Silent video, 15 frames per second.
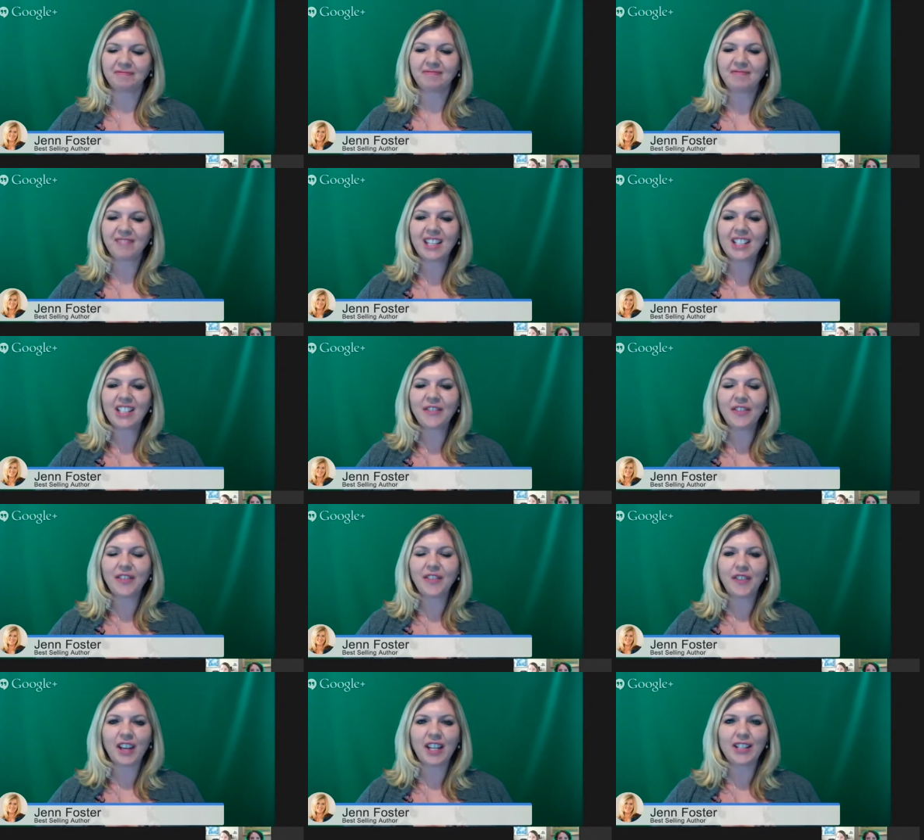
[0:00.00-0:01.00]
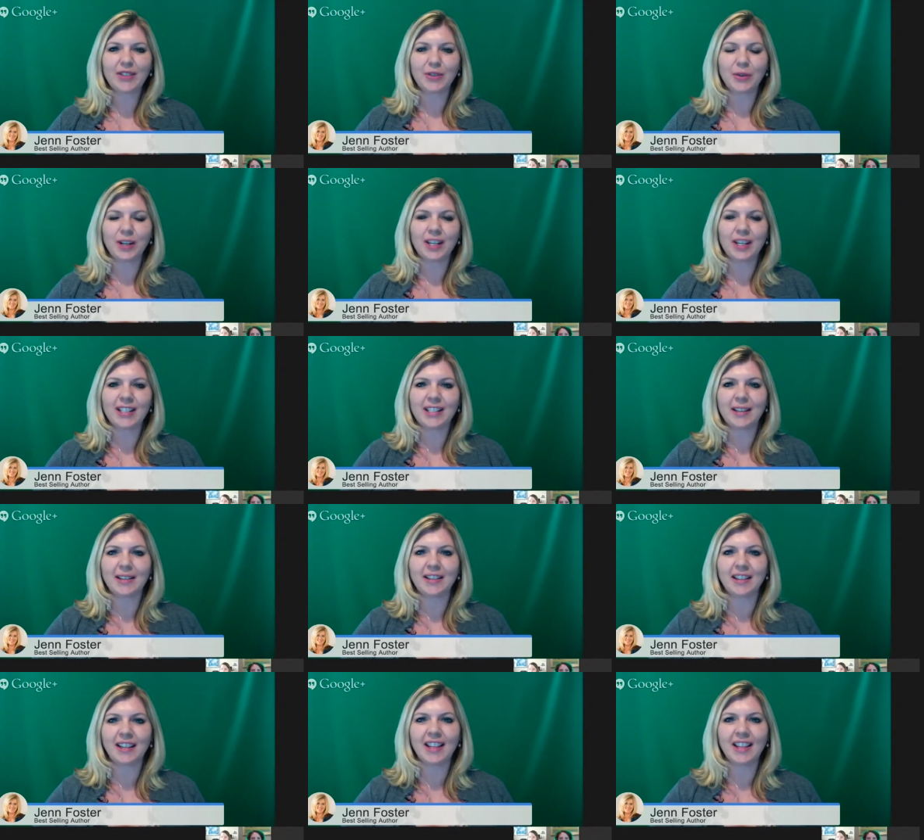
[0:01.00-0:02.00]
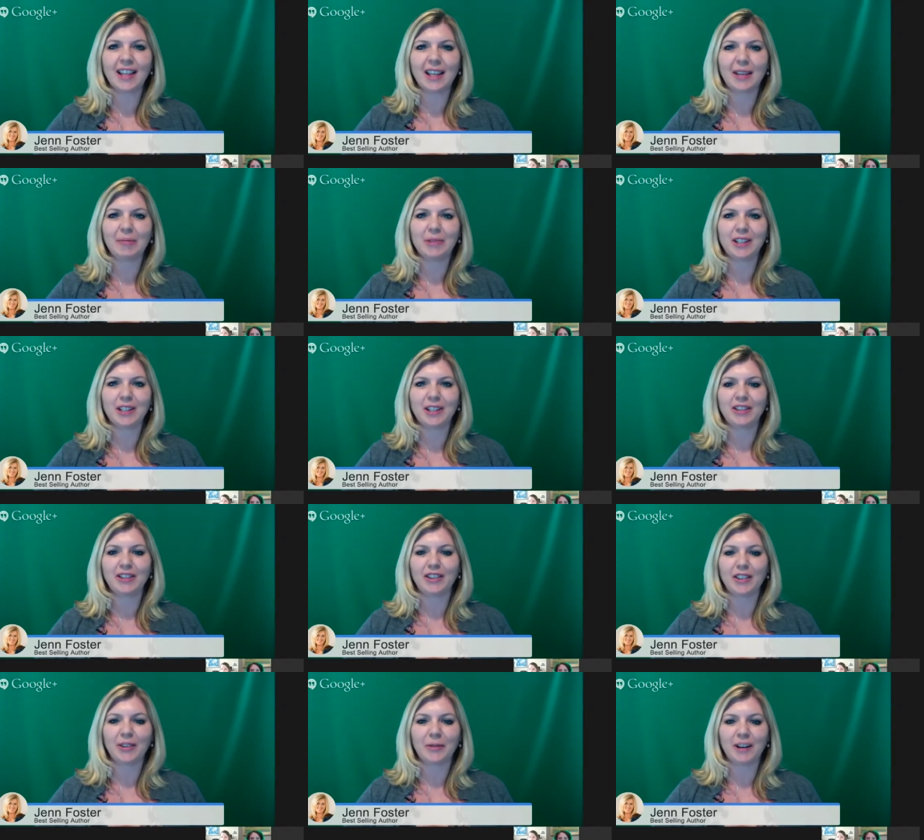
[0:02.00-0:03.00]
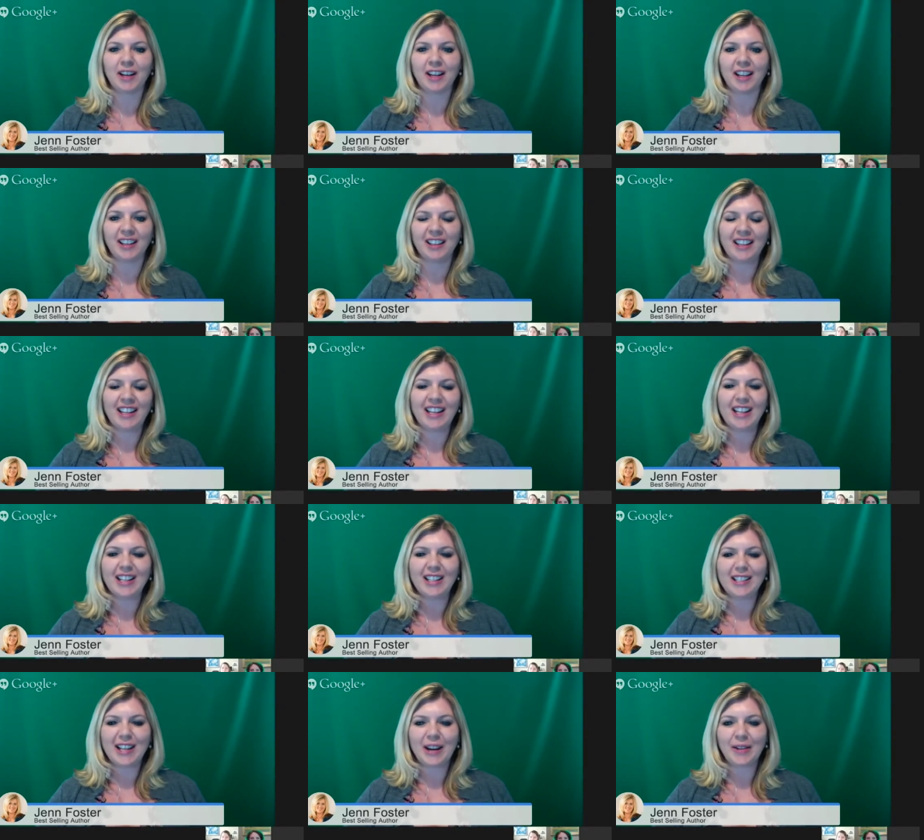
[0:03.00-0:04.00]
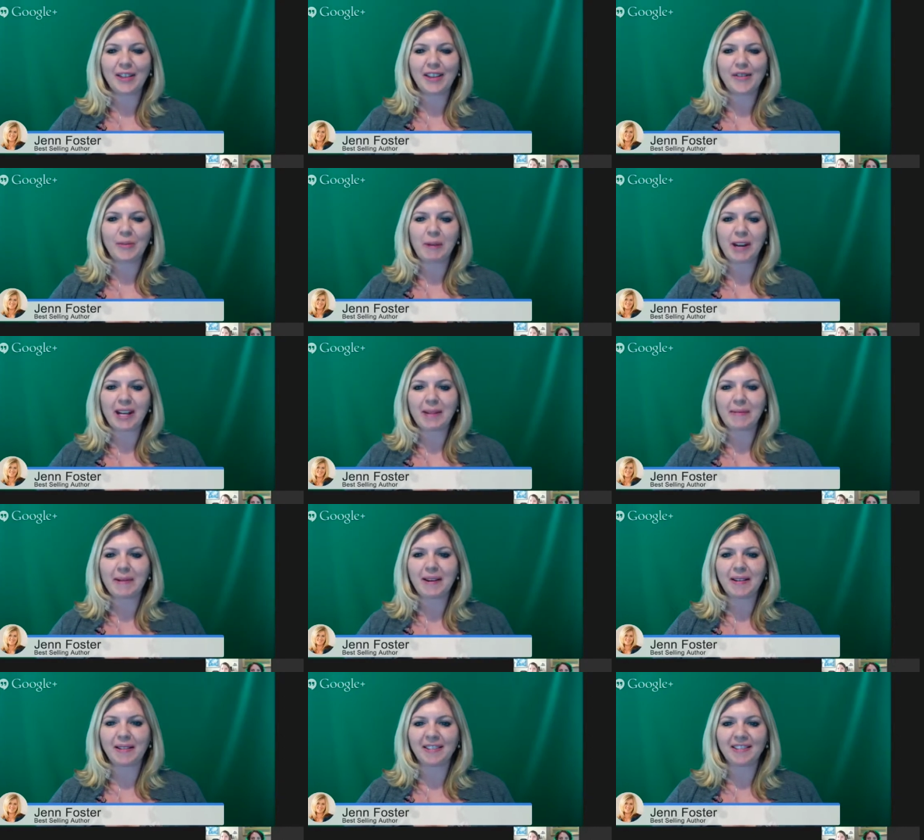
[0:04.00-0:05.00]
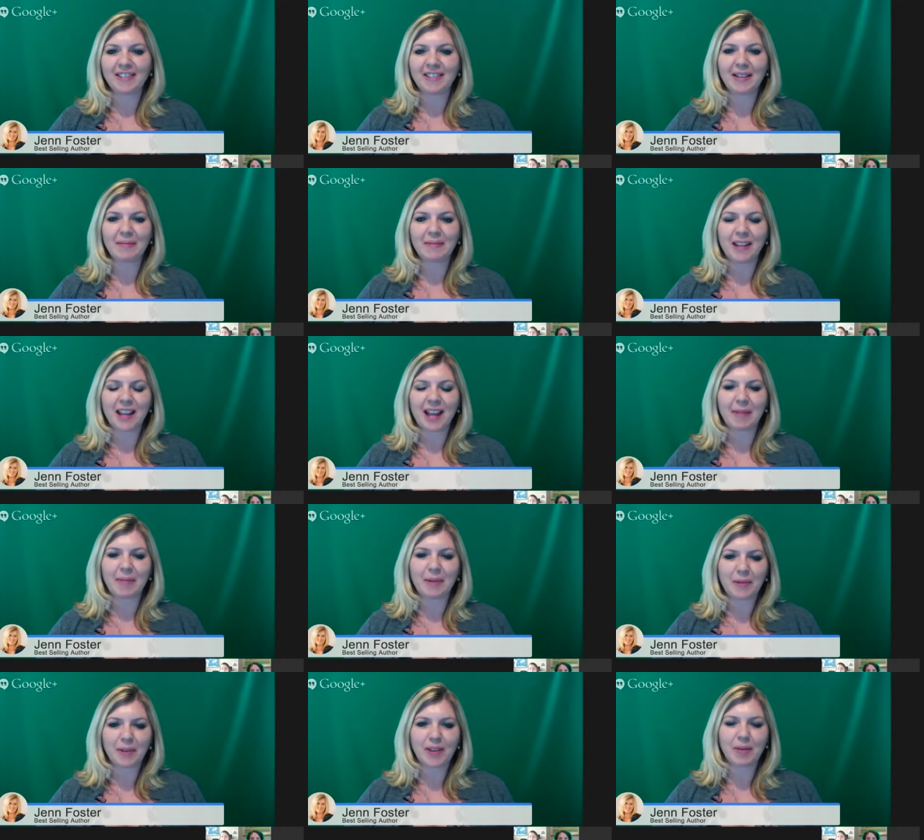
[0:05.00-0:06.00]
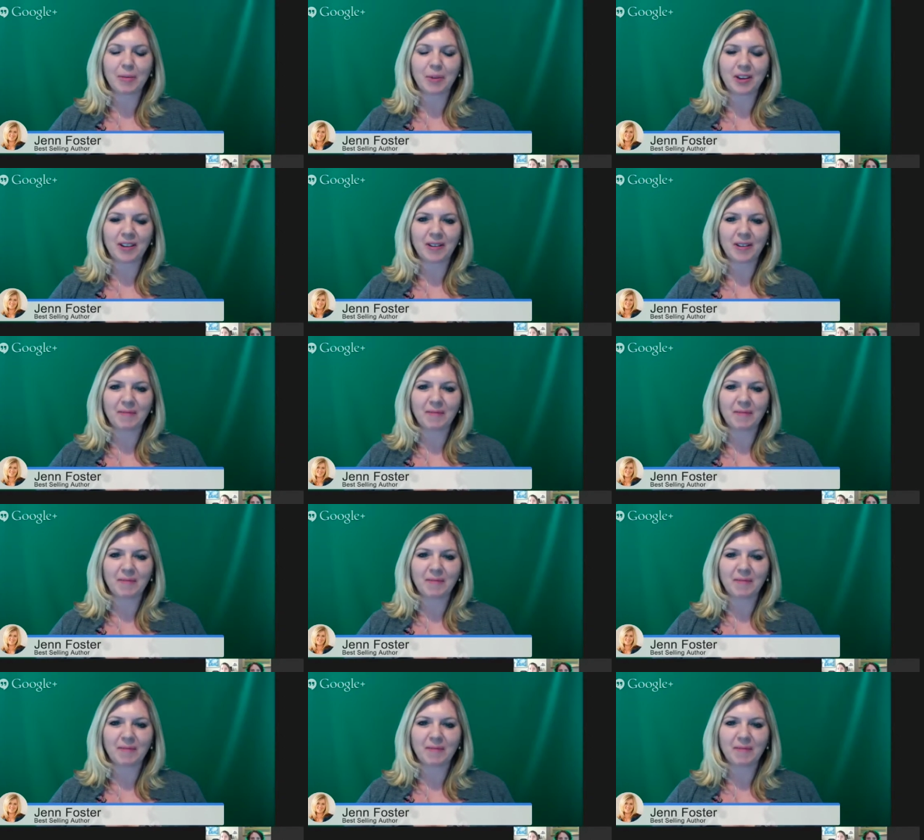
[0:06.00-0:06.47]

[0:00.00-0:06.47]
Do you have any funny stories or anything in particular you want to share with everybody about something that happened with your book?